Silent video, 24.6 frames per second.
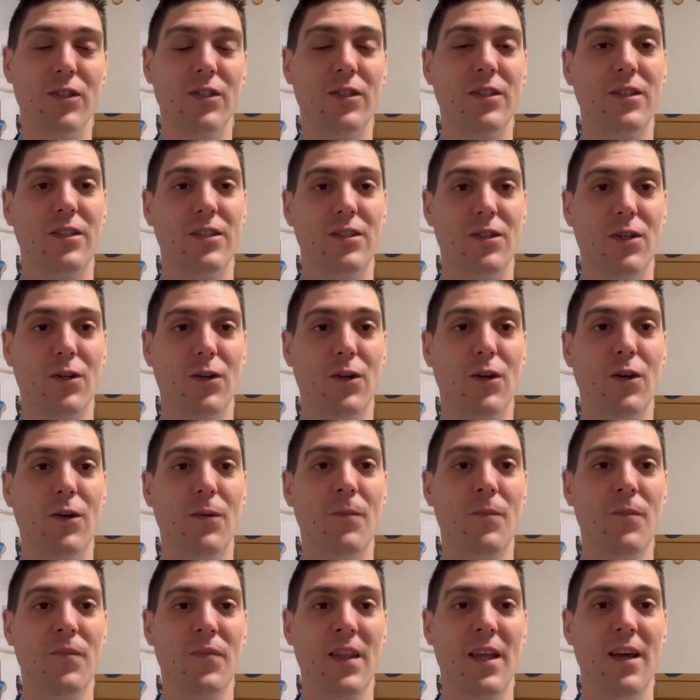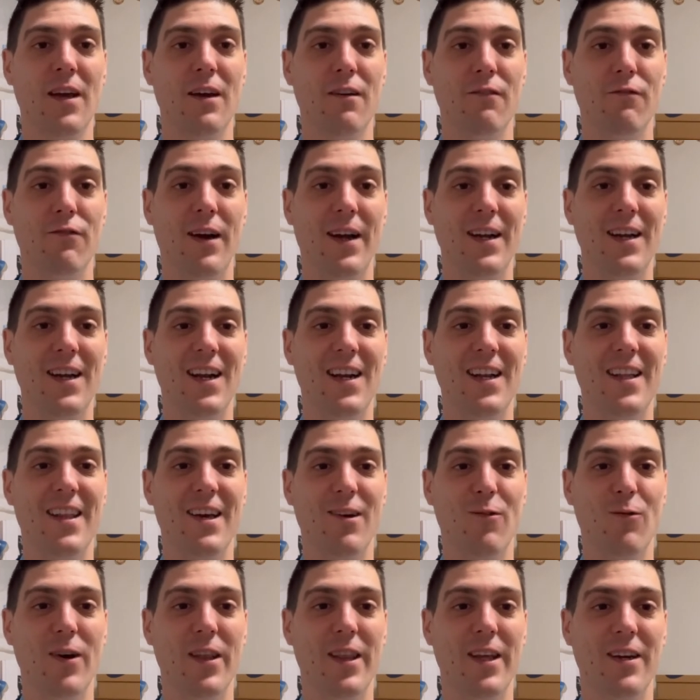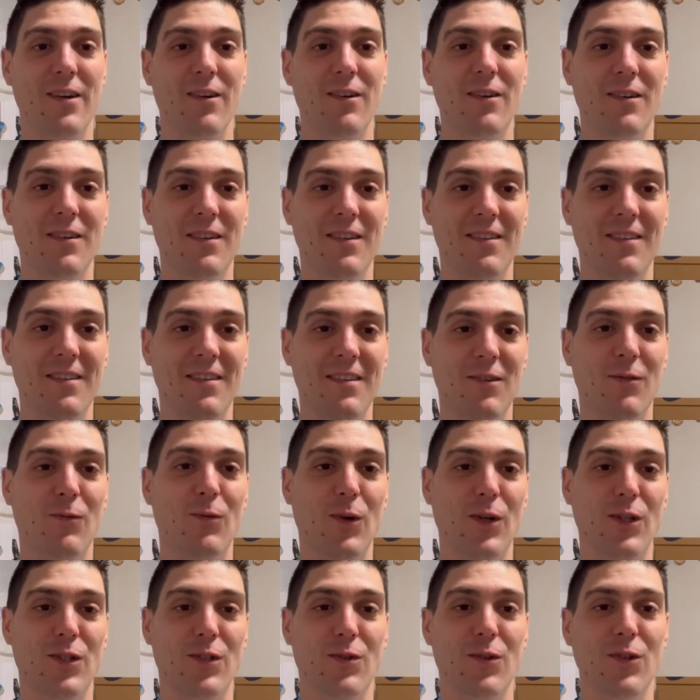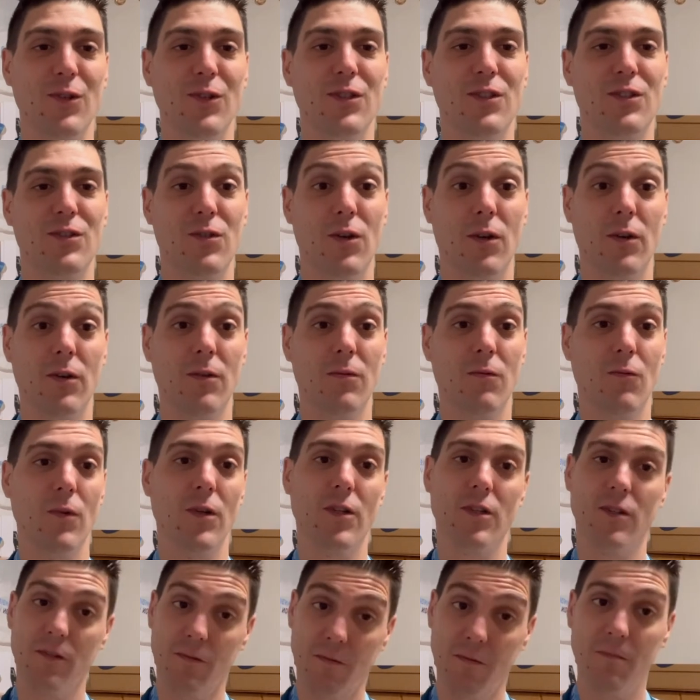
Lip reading: So finally the weather was good, so it was